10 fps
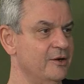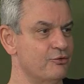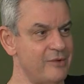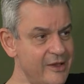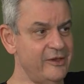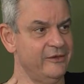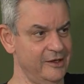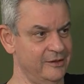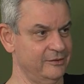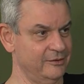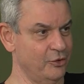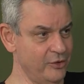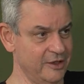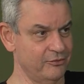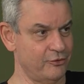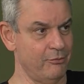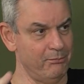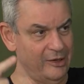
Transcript: rather than going from